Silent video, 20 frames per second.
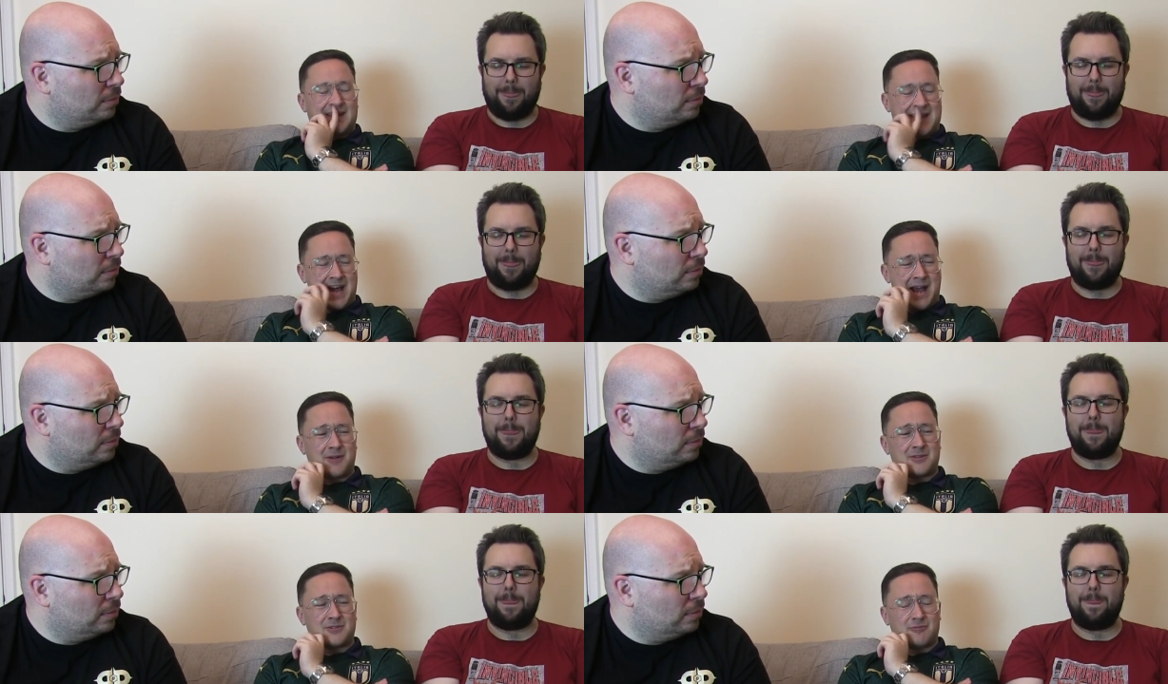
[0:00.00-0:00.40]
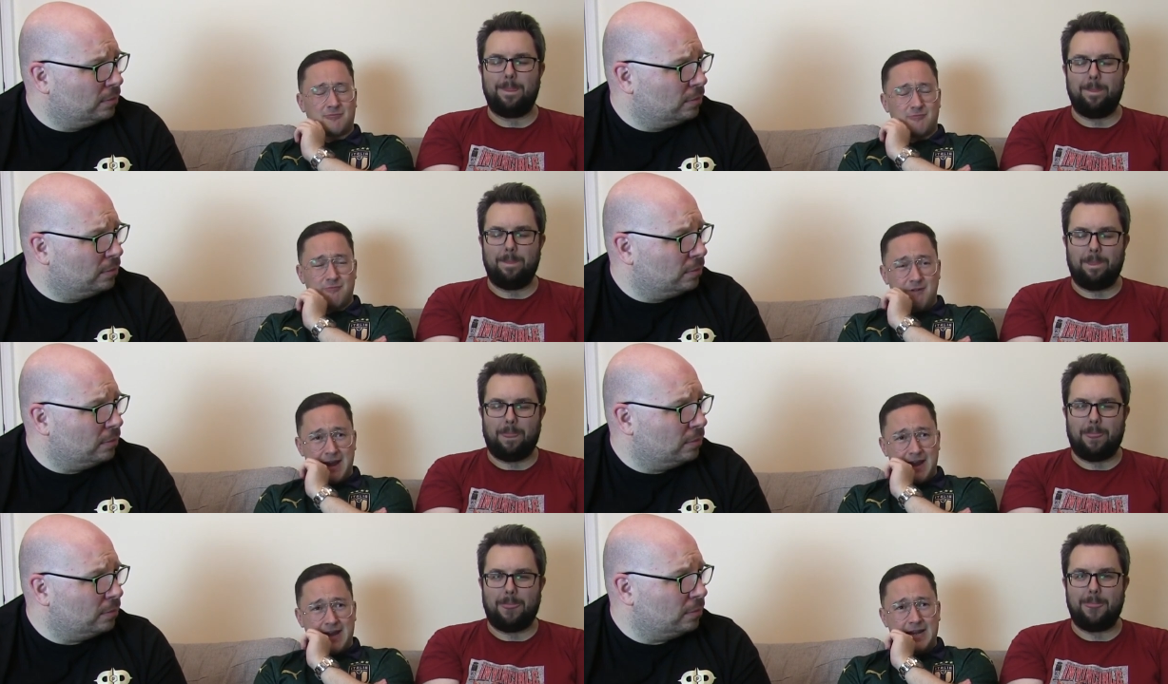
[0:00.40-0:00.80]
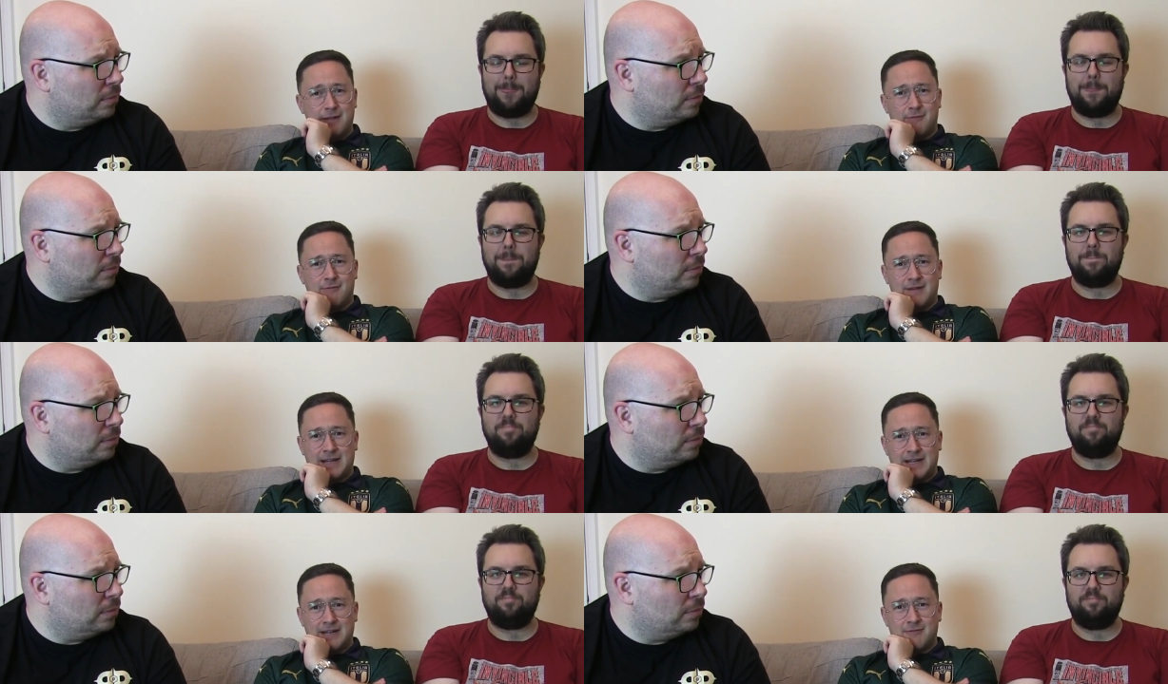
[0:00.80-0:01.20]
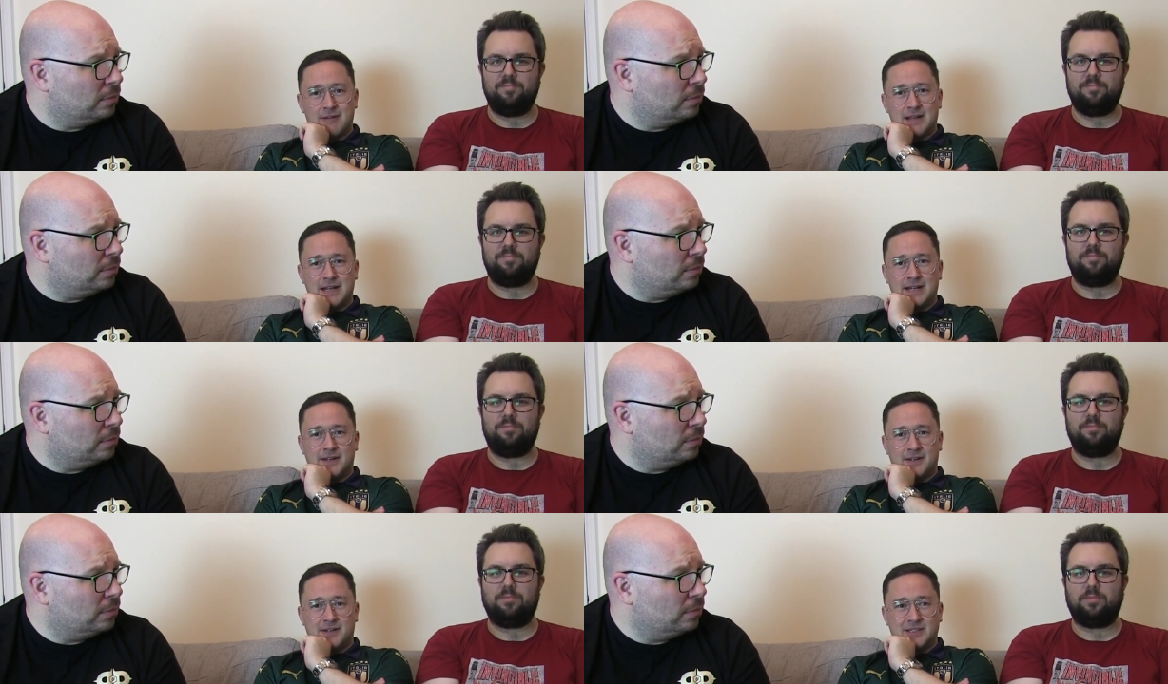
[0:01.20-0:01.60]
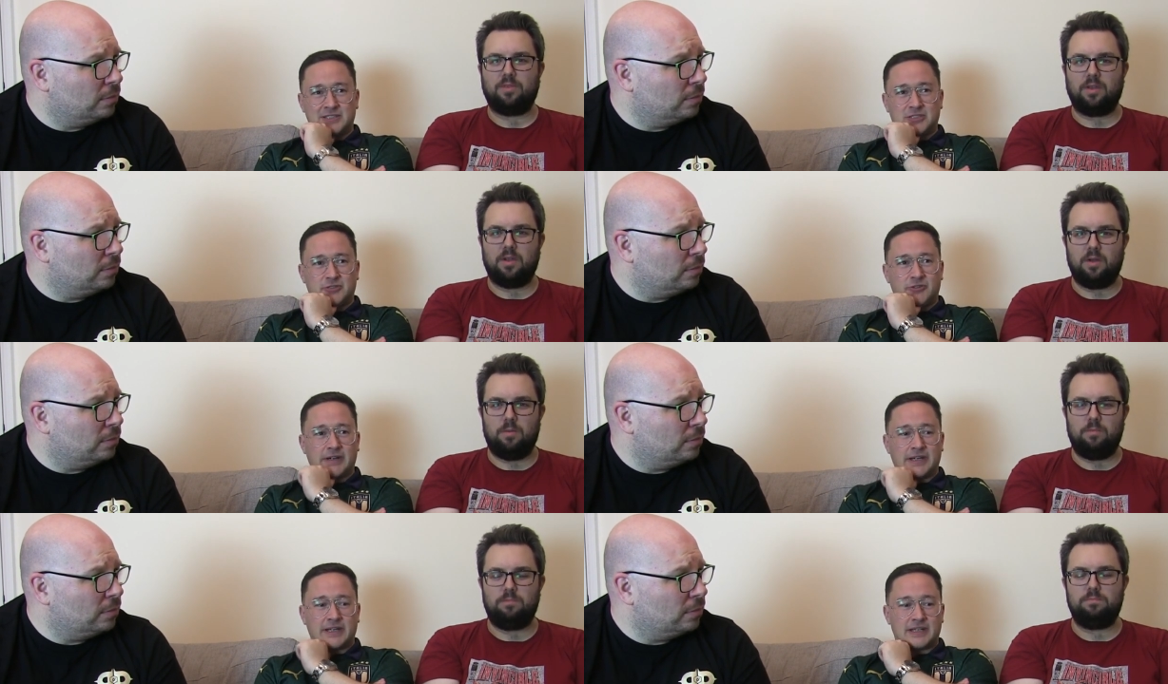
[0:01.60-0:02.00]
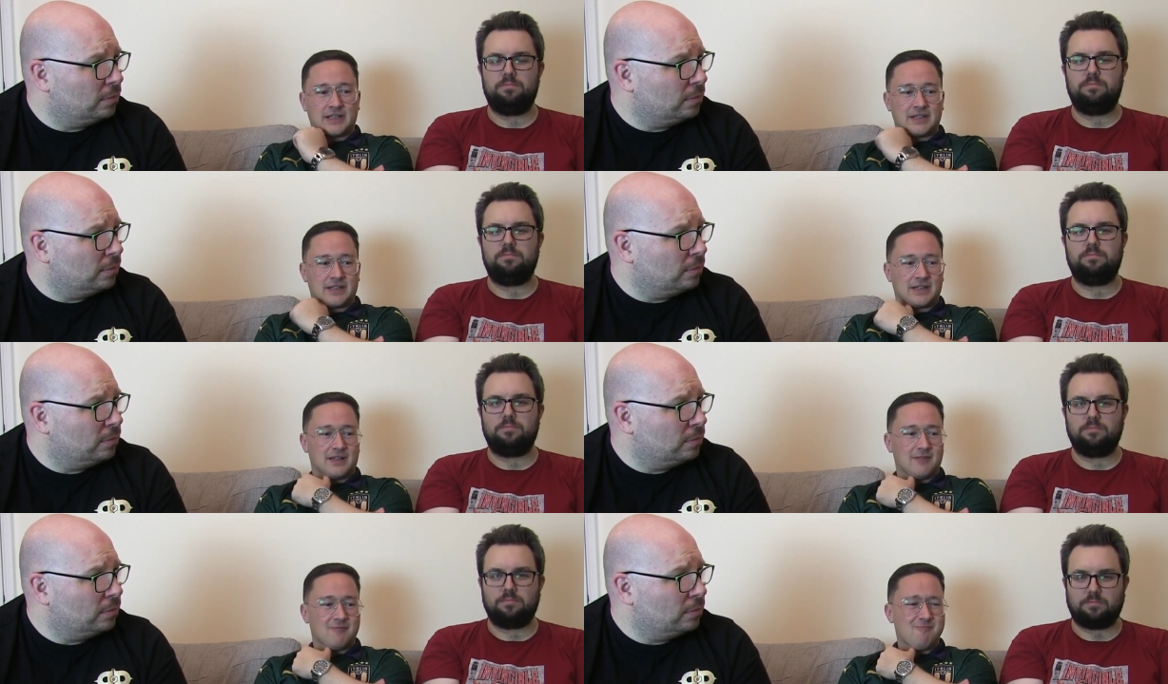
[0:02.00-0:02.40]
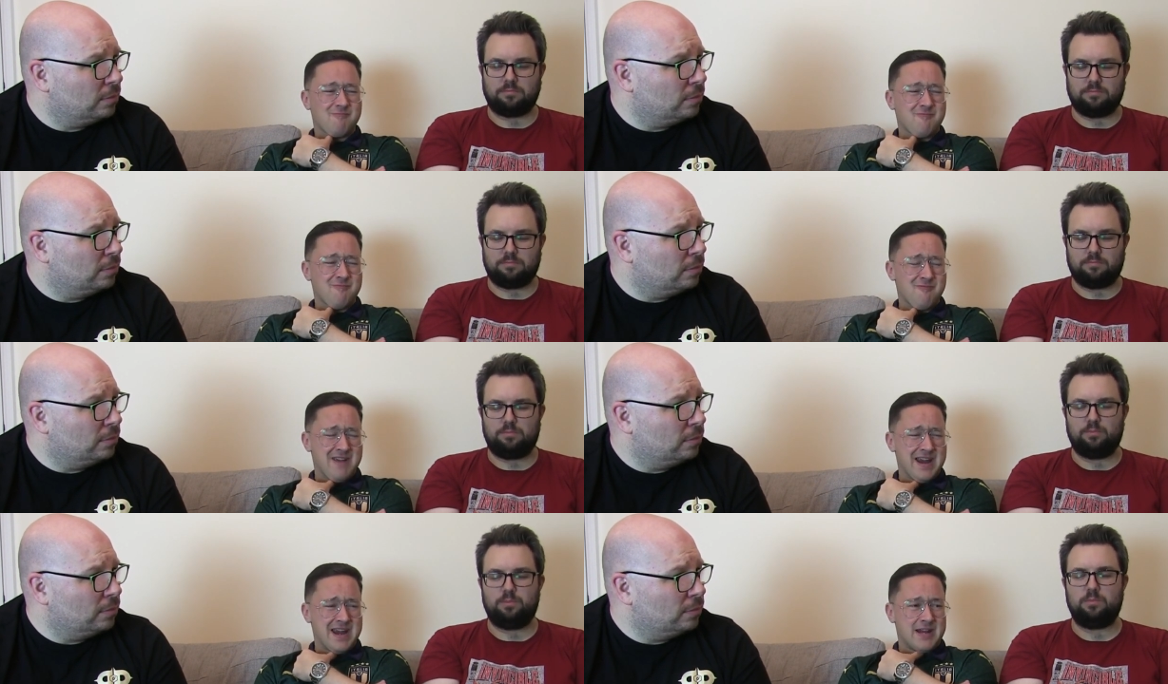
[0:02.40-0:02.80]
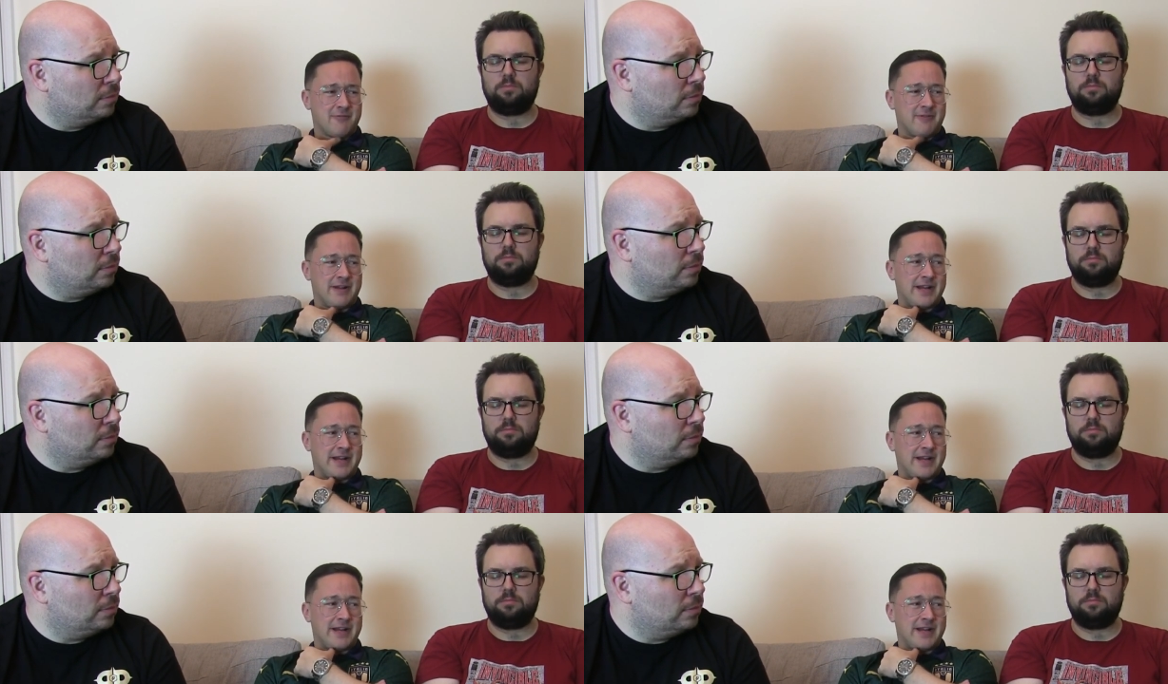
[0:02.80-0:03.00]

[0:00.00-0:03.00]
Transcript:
Speaker 1: that was a really, really, really nice drink. Really,